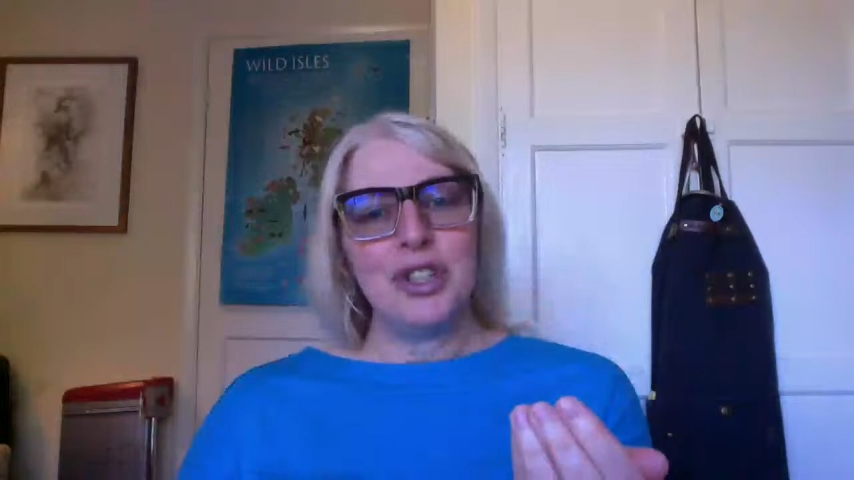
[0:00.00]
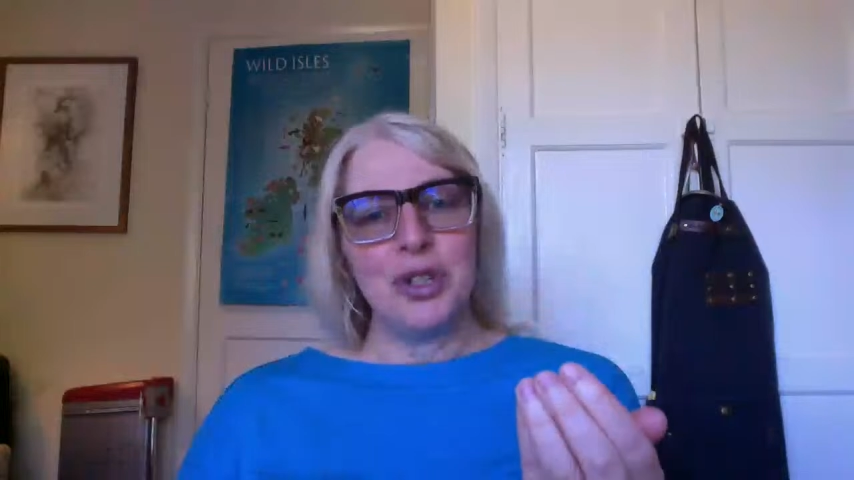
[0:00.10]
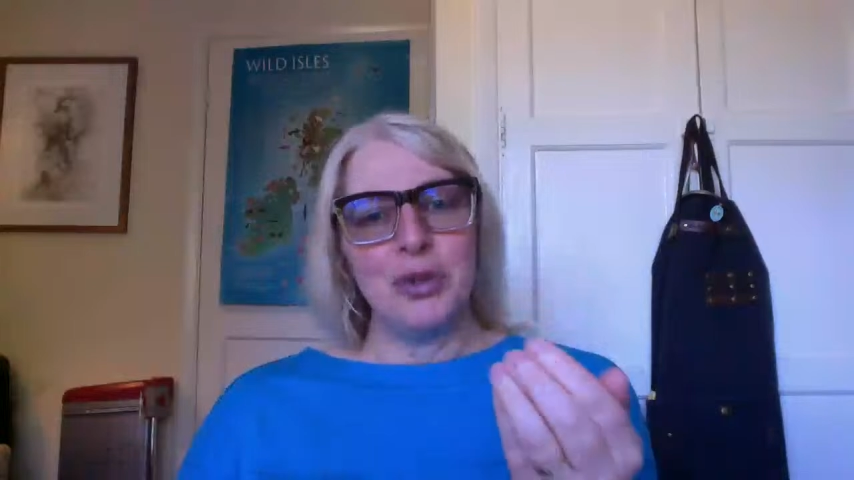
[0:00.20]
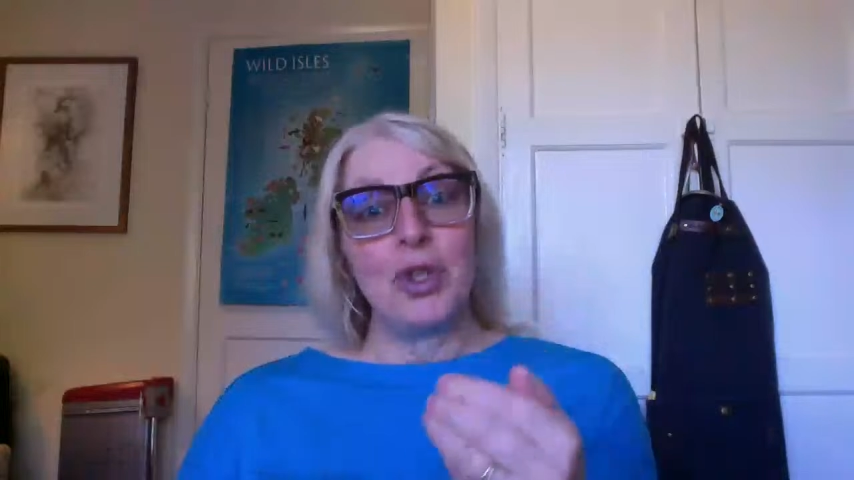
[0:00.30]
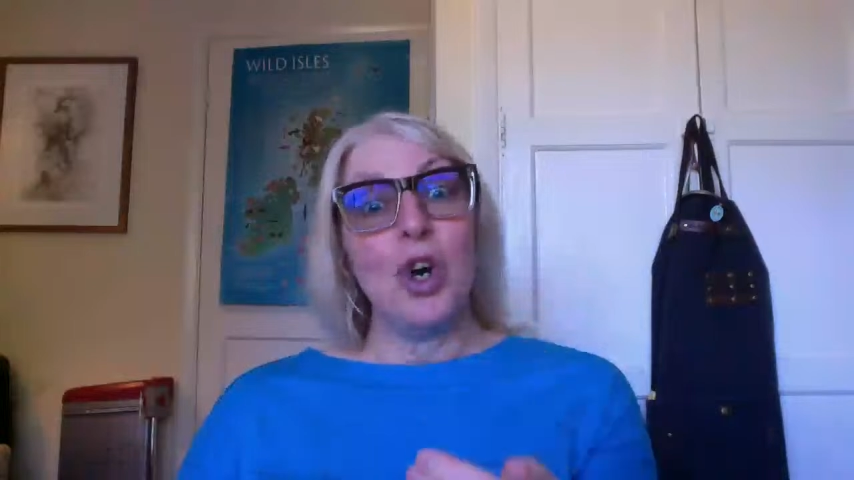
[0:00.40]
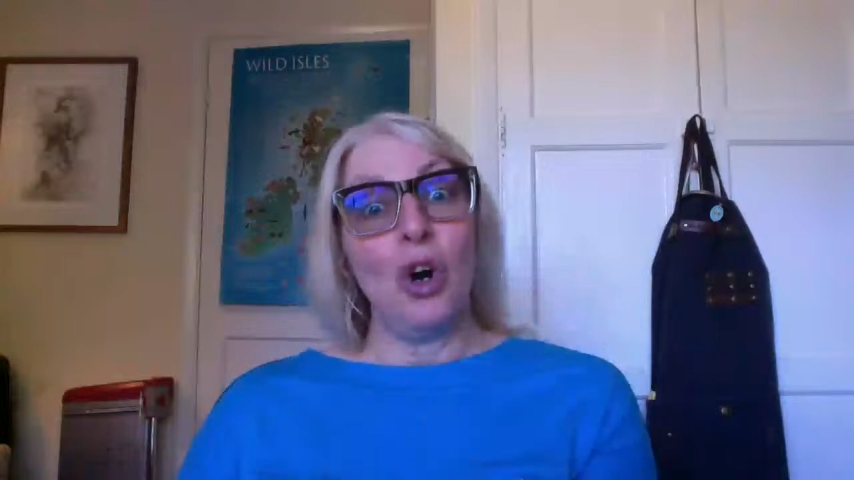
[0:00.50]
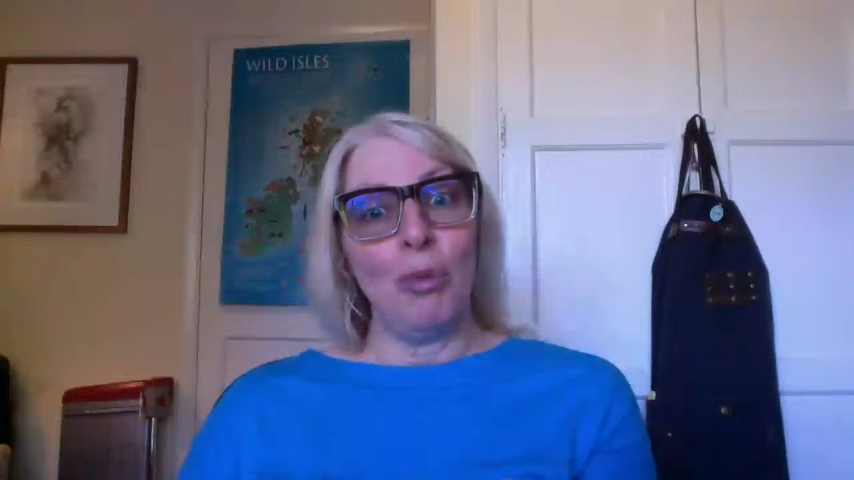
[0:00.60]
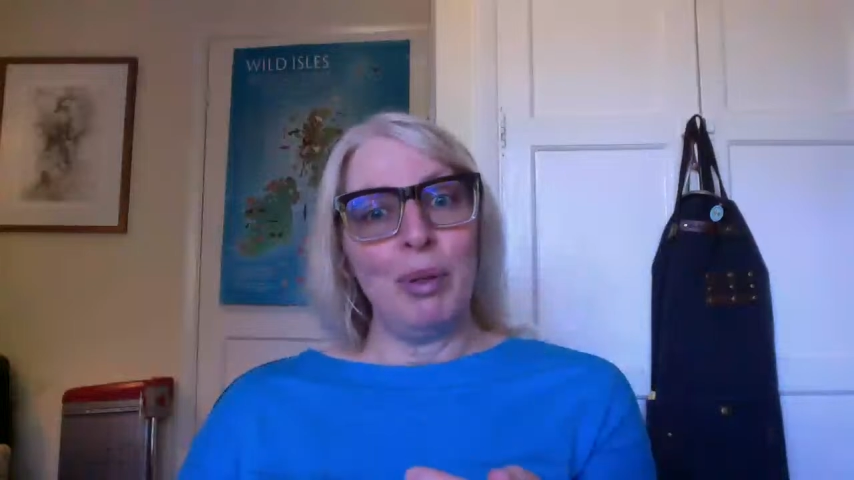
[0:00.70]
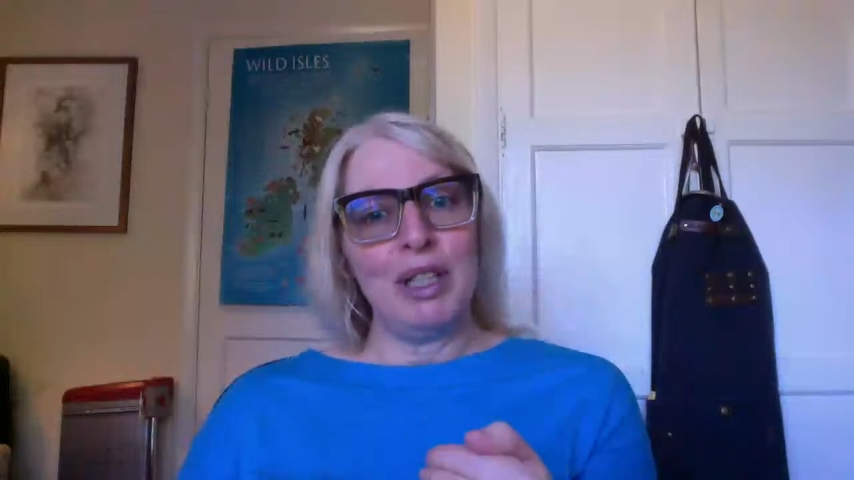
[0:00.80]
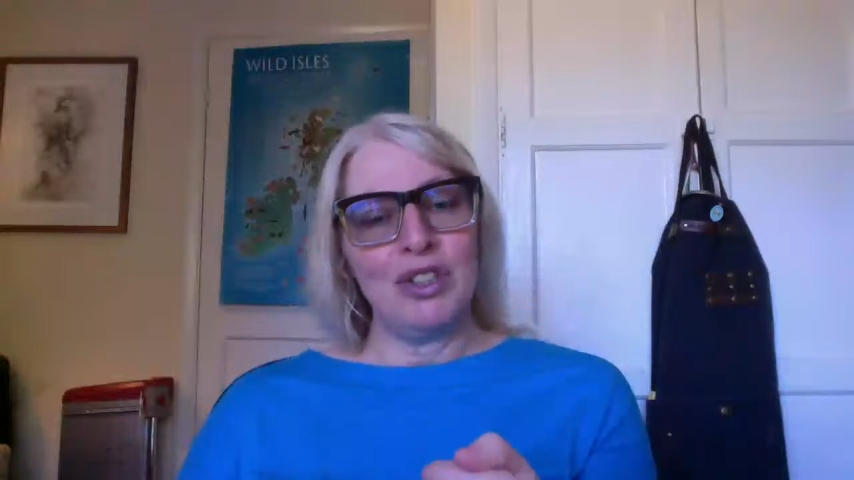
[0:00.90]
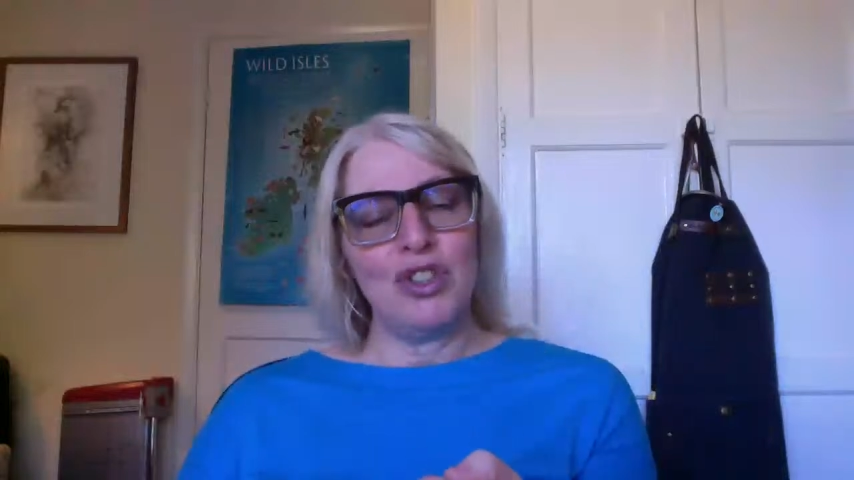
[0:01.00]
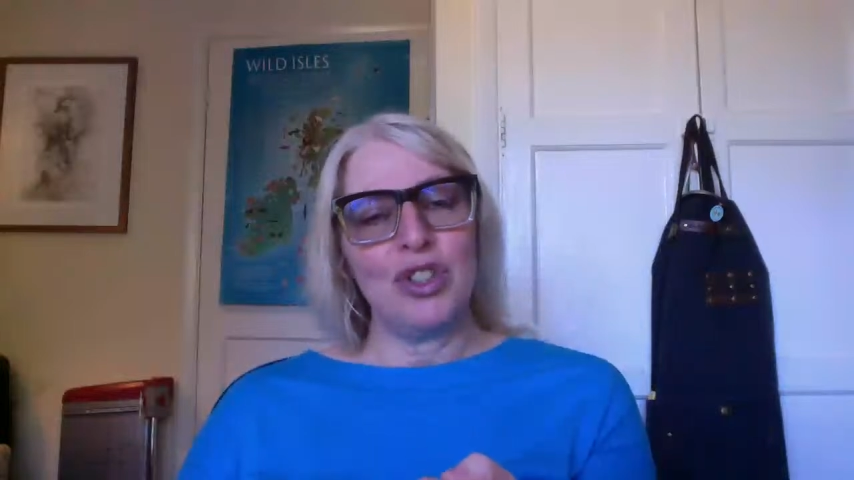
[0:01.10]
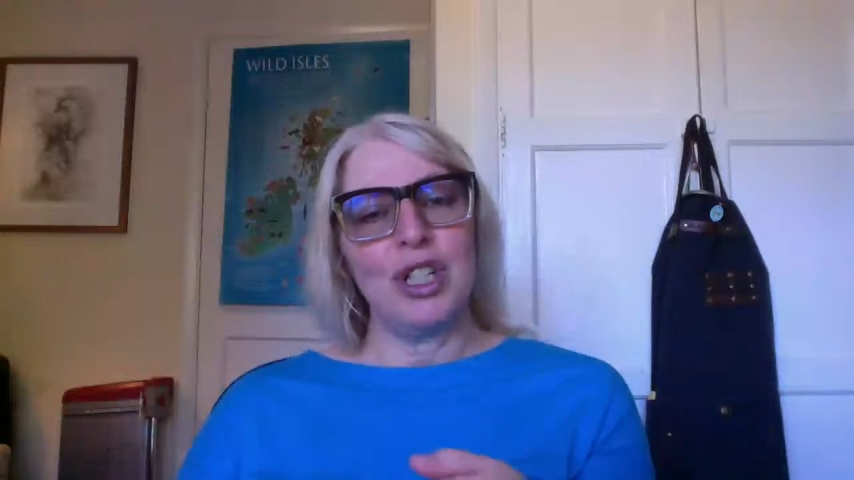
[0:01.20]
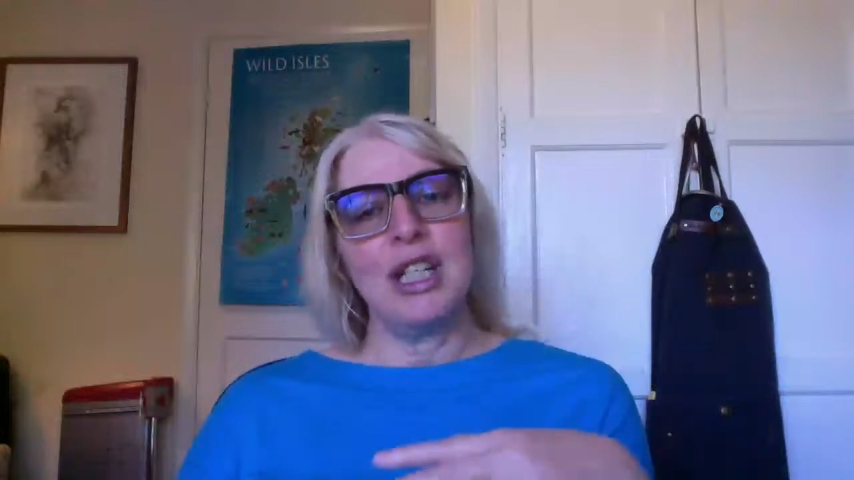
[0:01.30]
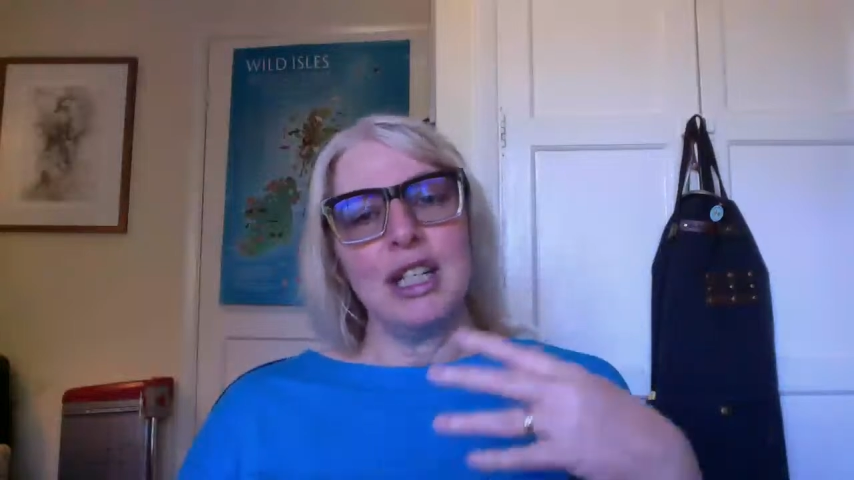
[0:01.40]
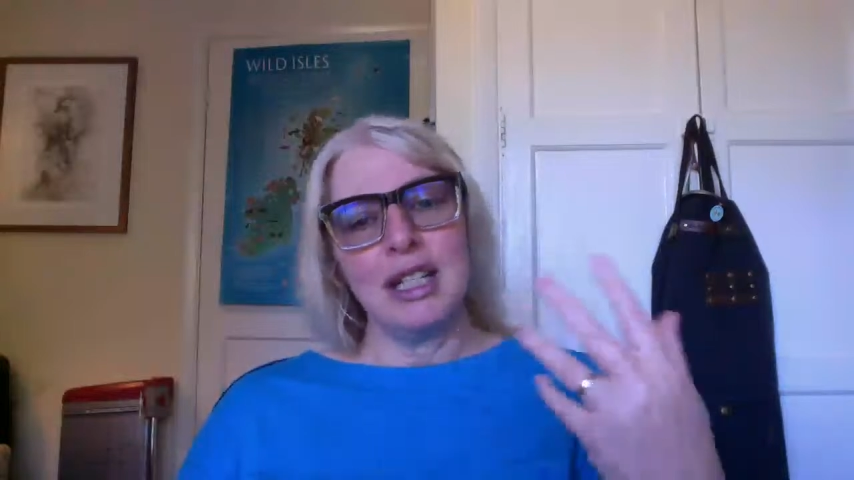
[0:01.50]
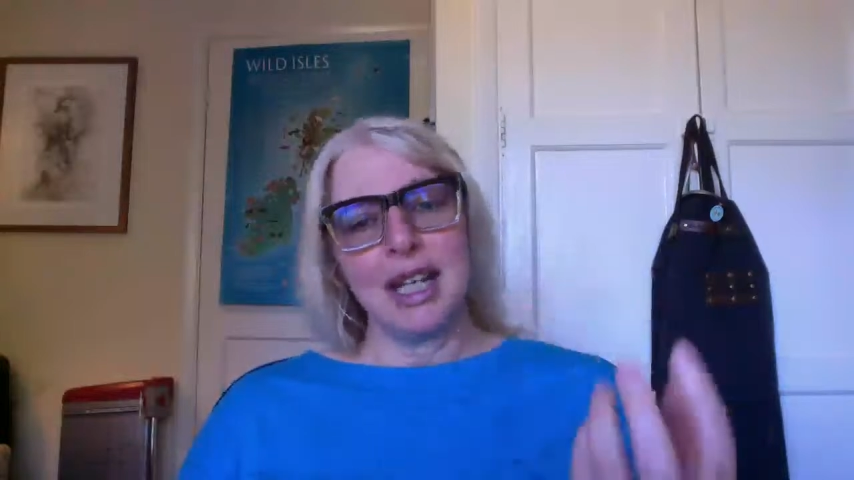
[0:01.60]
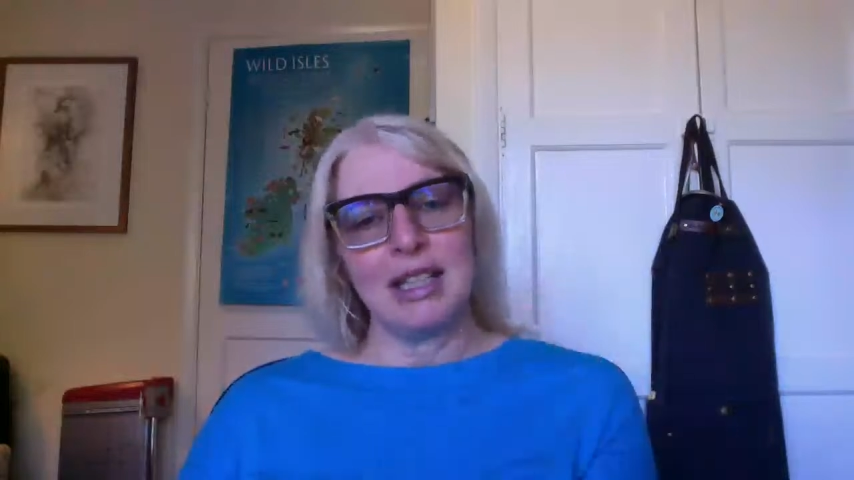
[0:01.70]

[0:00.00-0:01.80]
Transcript: to coppice trees